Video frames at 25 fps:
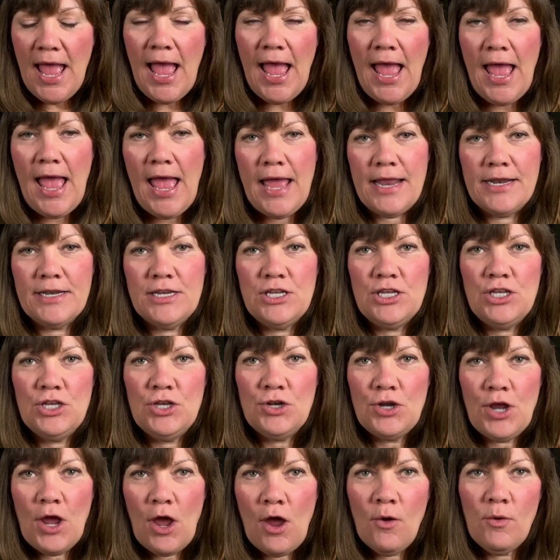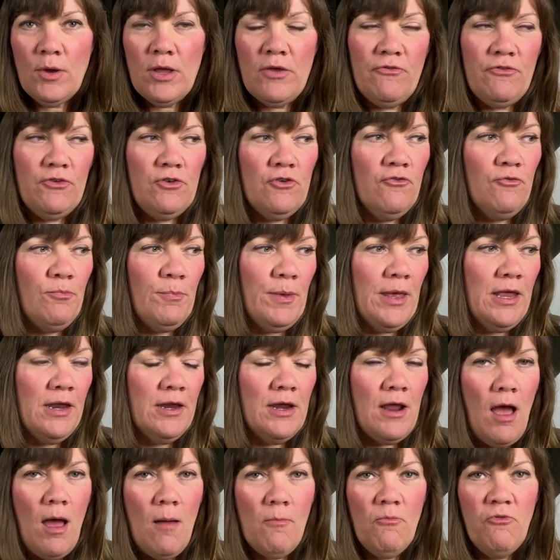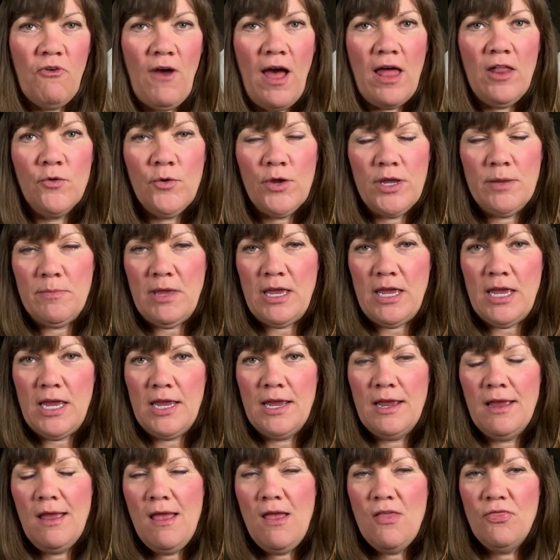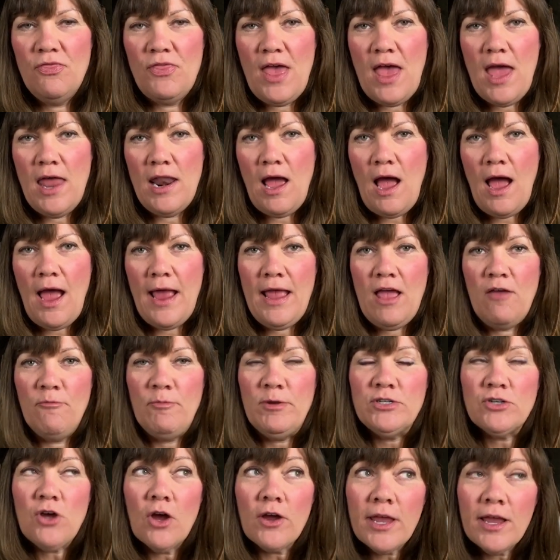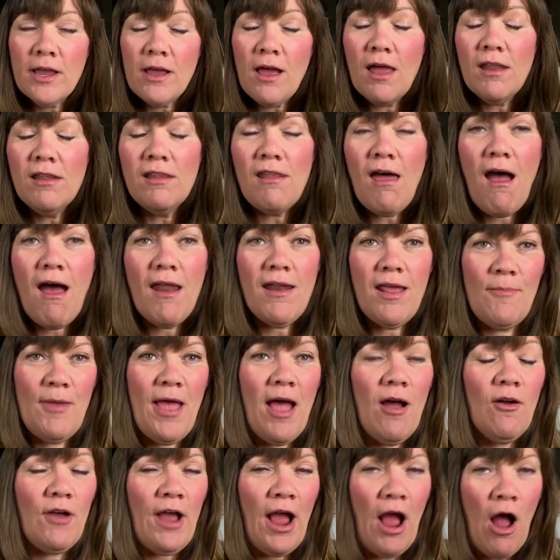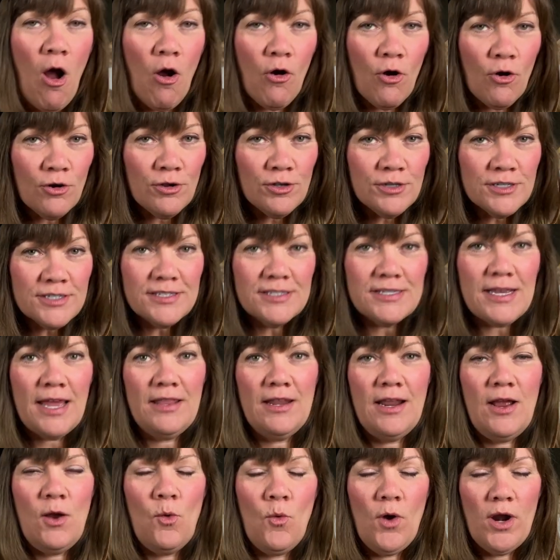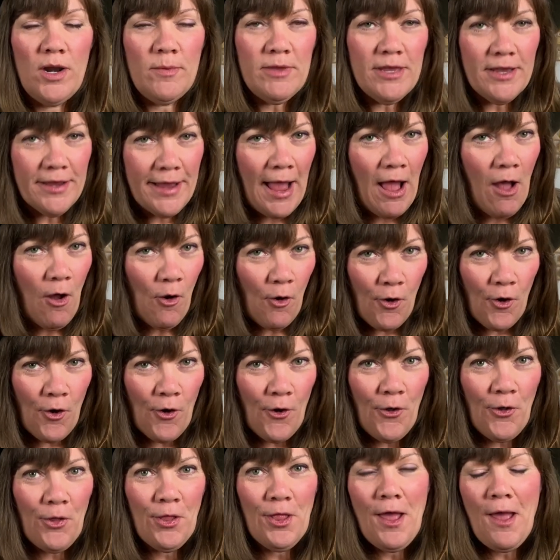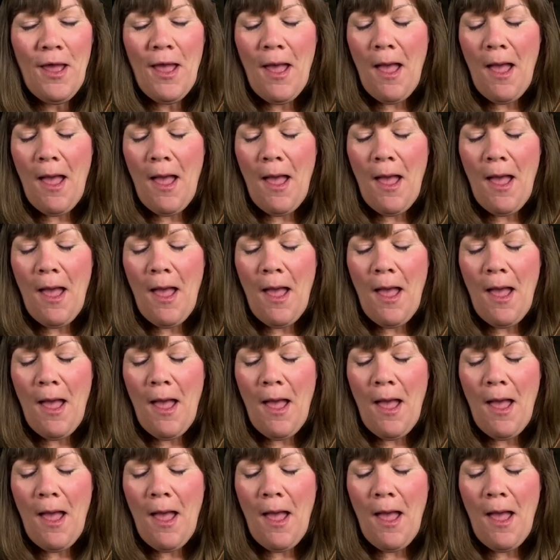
and you know, if you've been following me, that I have been talking a lot about cowgirls and I want to be a cowgirl.